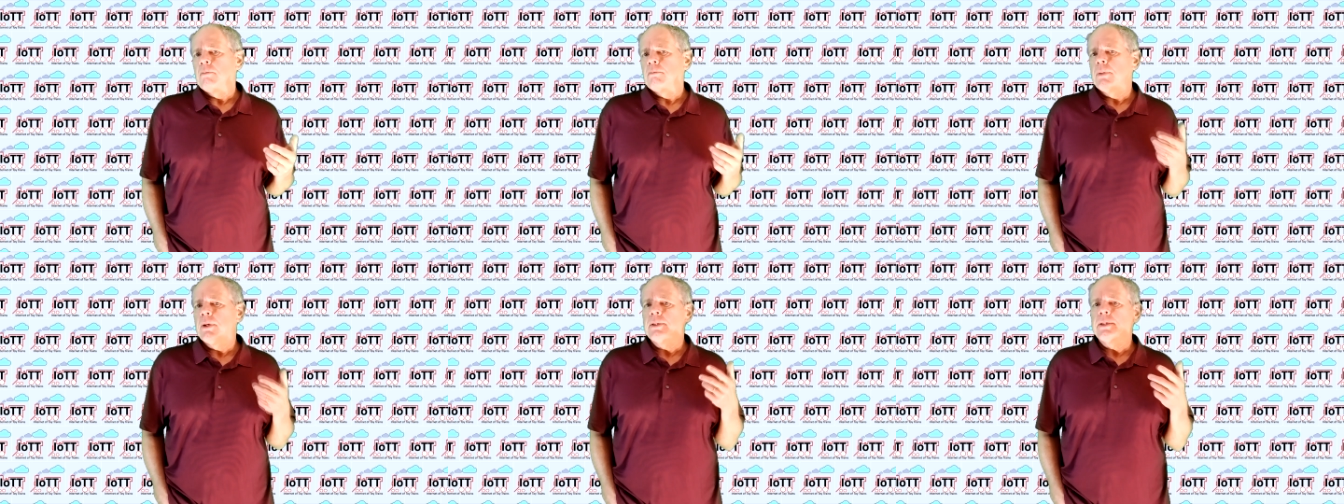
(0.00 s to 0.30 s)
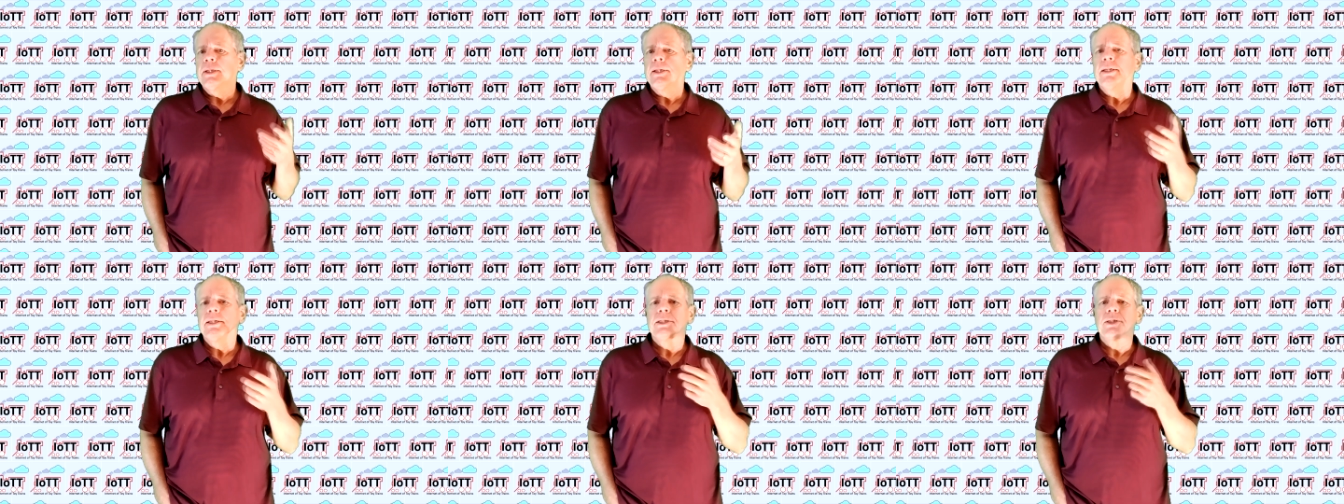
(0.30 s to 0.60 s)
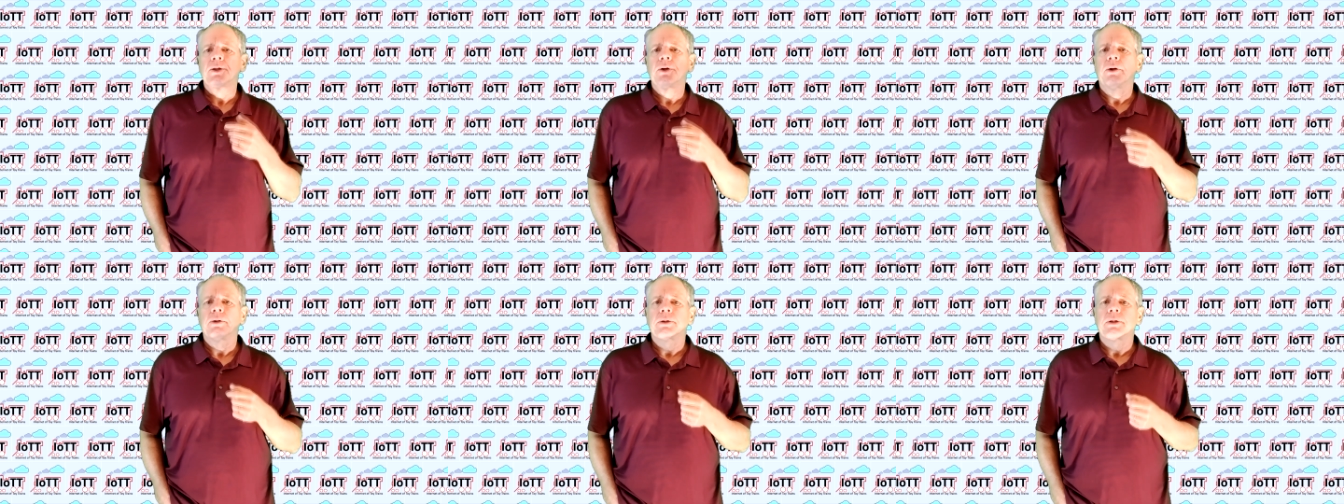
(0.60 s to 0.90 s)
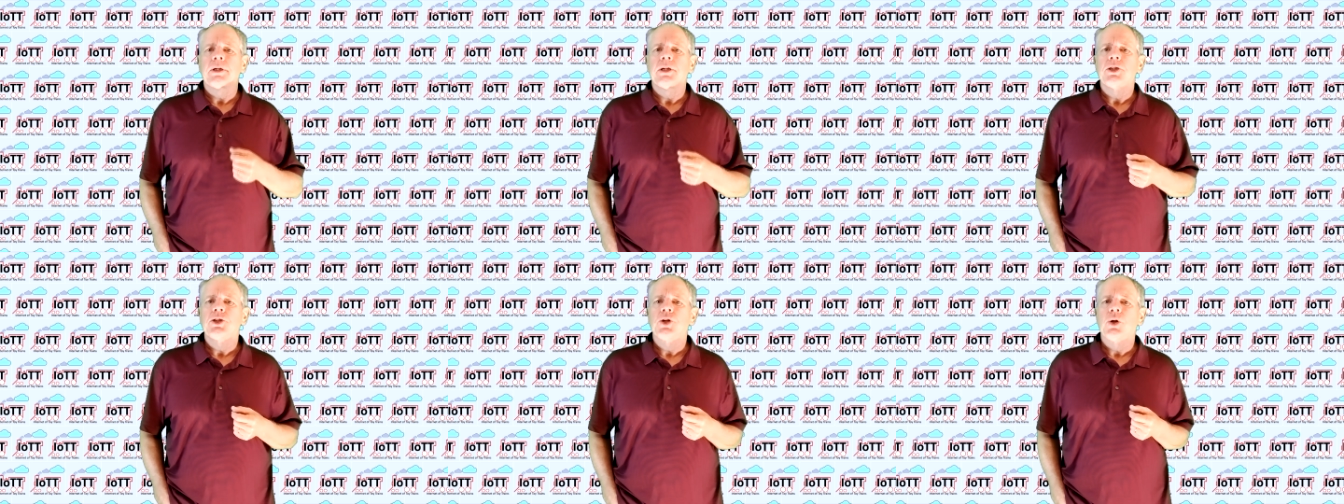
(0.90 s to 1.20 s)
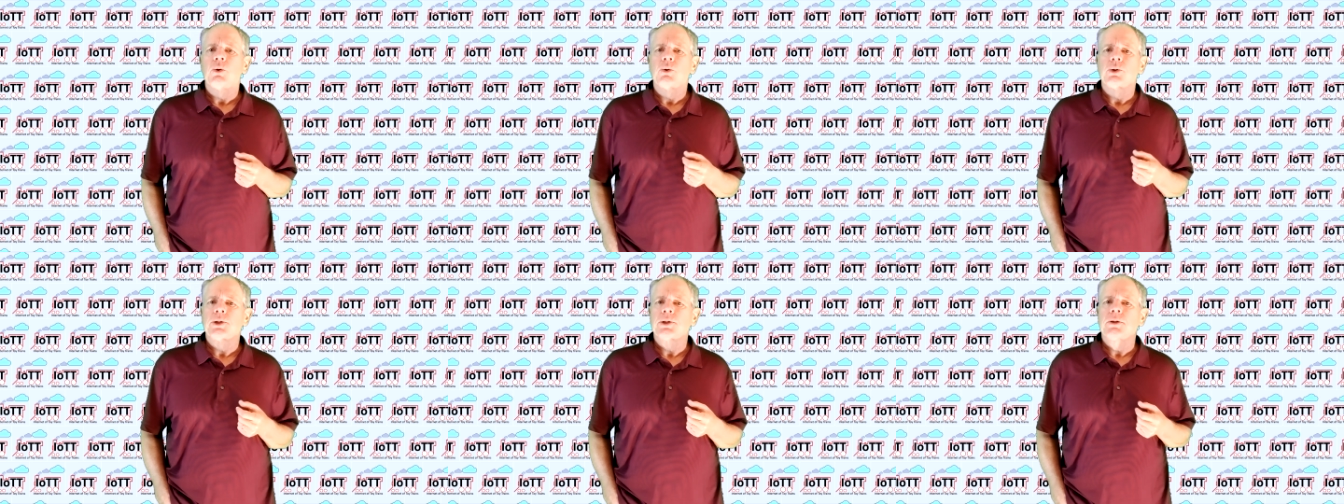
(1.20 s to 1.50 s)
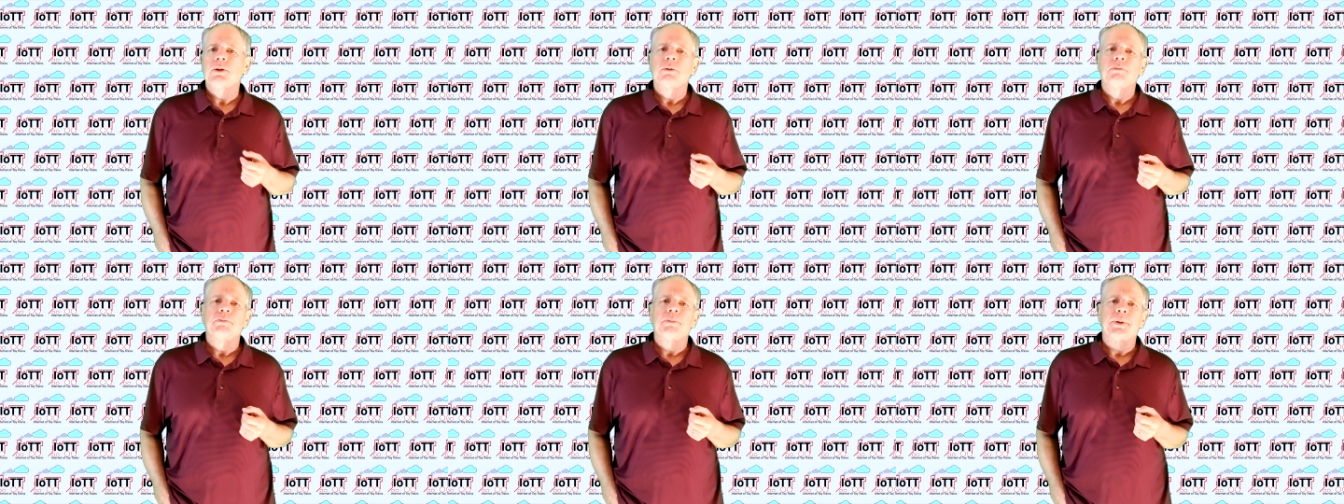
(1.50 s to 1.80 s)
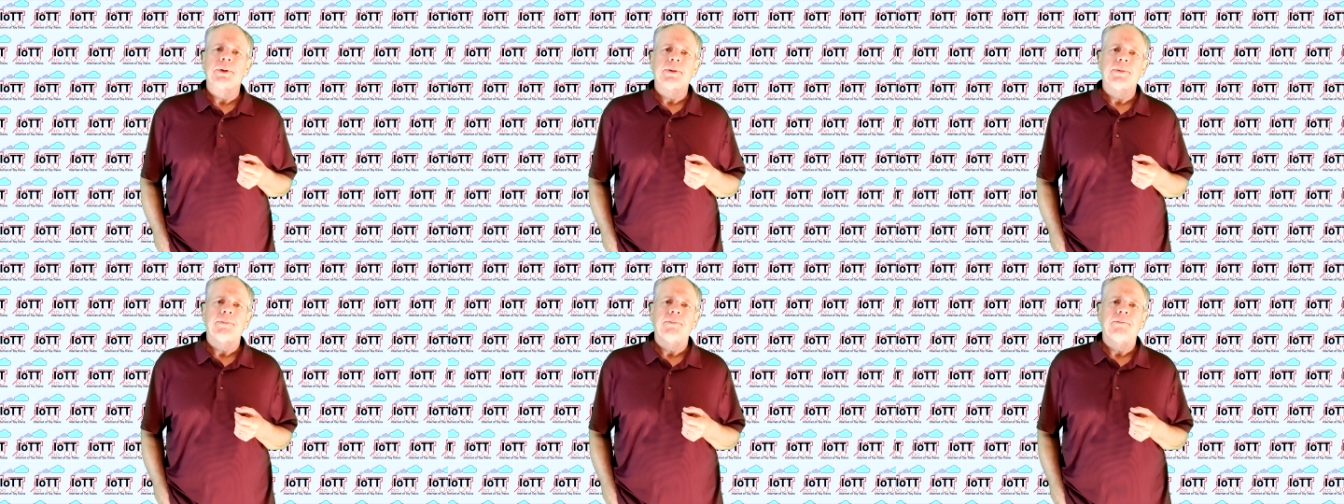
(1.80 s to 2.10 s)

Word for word: but it is not a showstopper.